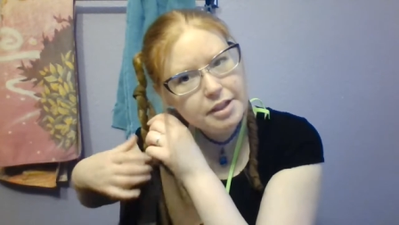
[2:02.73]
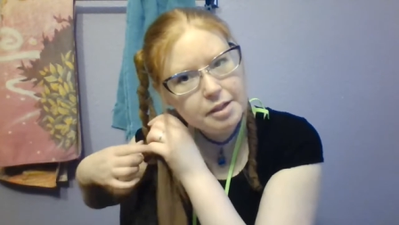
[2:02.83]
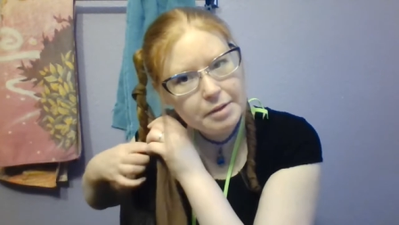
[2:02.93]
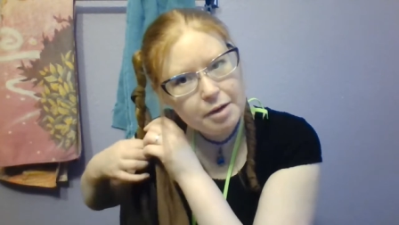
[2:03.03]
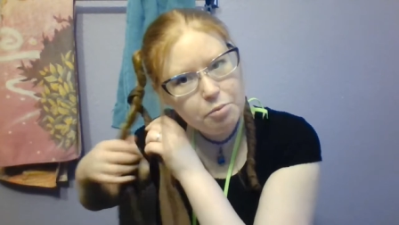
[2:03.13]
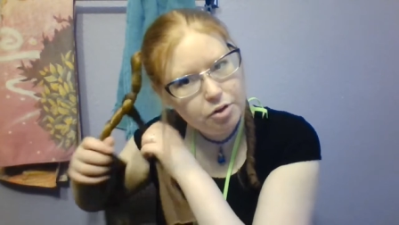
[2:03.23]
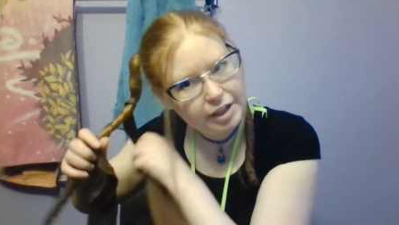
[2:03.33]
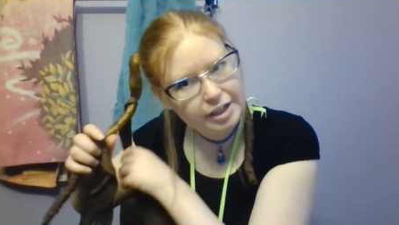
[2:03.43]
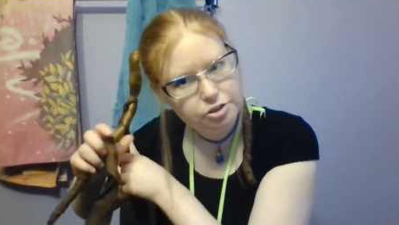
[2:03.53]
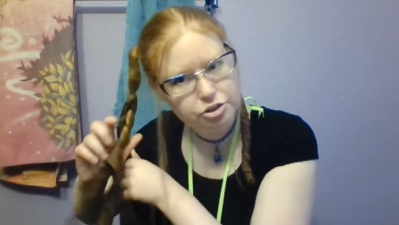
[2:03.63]
come out more
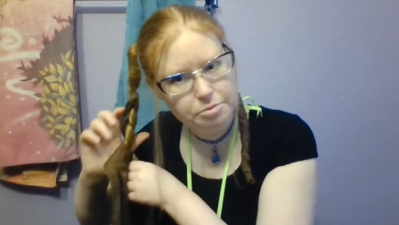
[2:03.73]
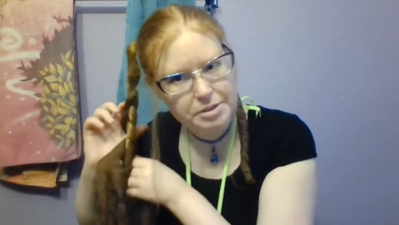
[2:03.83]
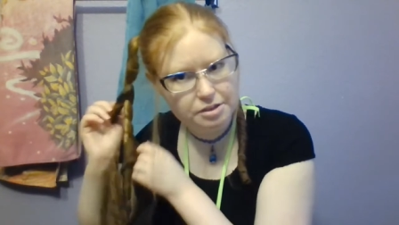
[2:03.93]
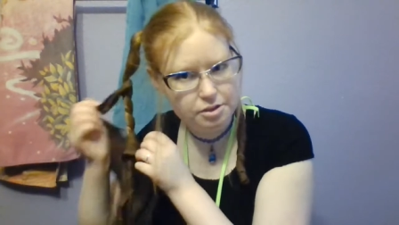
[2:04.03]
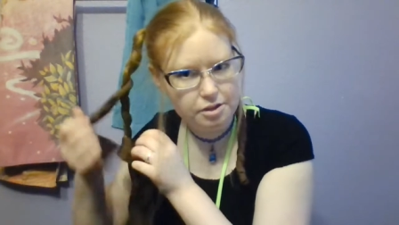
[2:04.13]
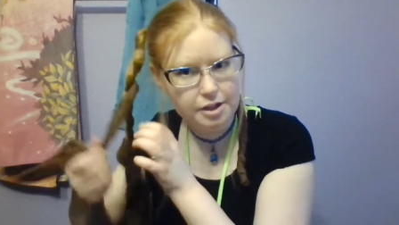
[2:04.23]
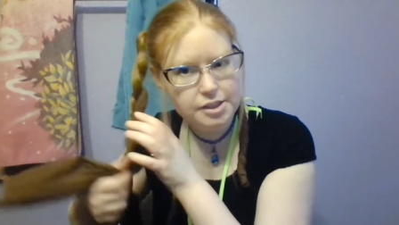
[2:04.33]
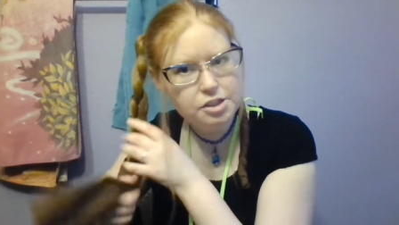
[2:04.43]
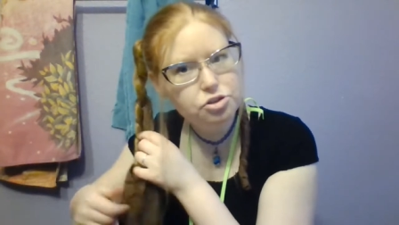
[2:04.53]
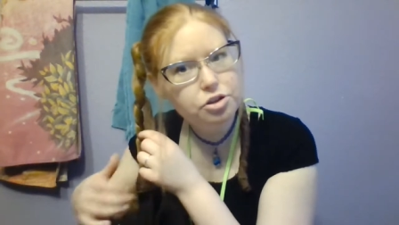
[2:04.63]
like German
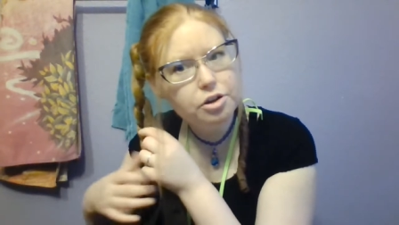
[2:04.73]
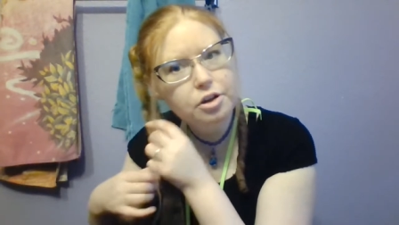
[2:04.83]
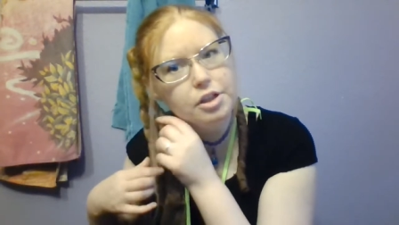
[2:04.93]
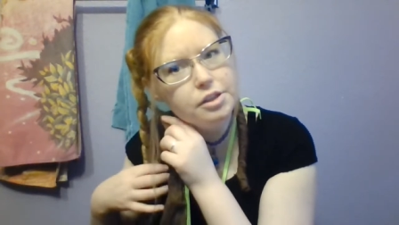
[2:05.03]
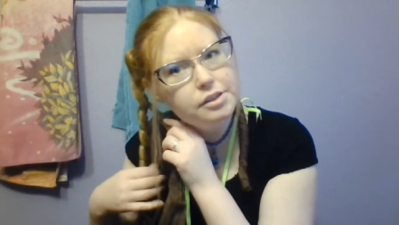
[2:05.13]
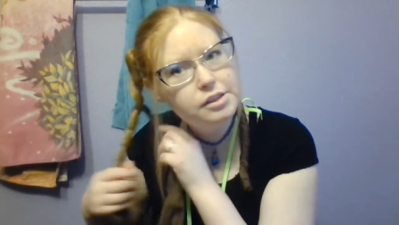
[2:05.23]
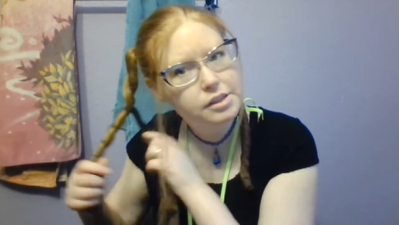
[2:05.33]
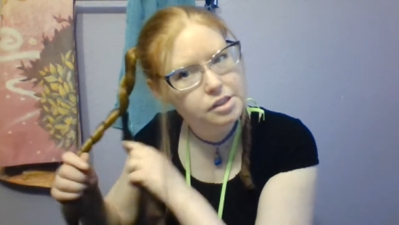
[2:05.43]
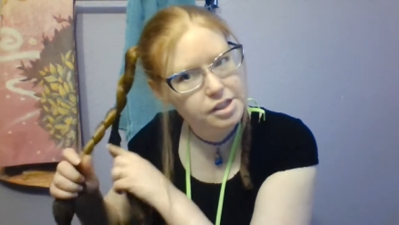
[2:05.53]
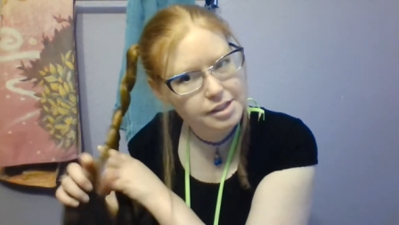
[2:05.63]
sausage curls
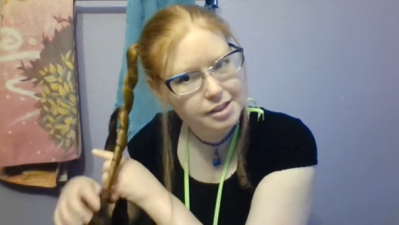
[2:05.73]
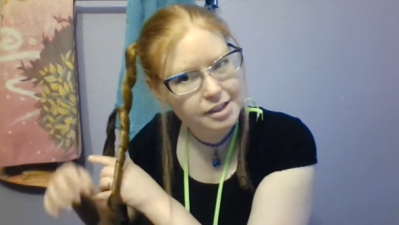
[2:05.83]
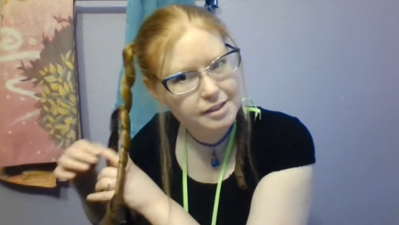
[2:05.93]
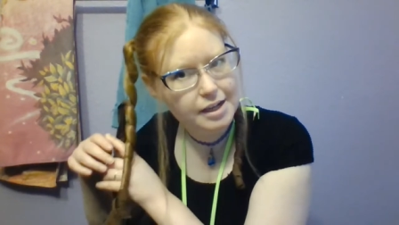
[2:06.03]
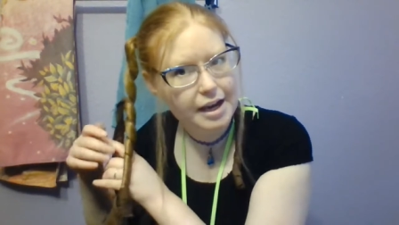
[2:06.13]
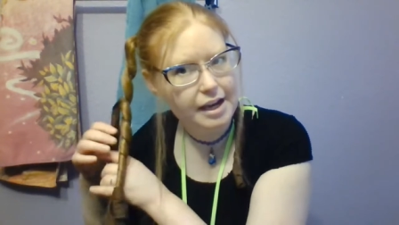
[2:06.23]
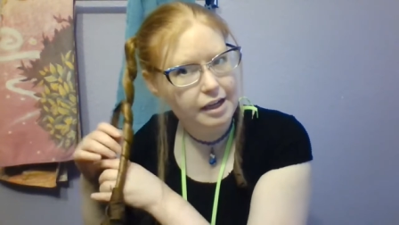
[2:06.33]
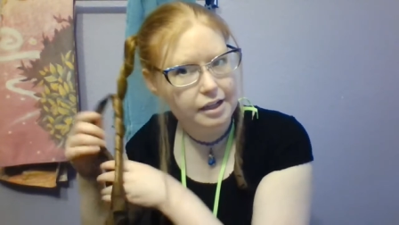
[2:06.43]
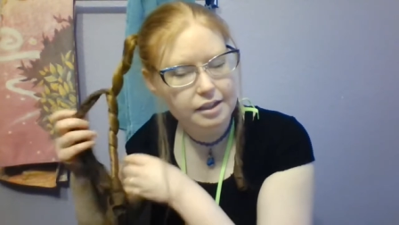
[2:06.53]
just because I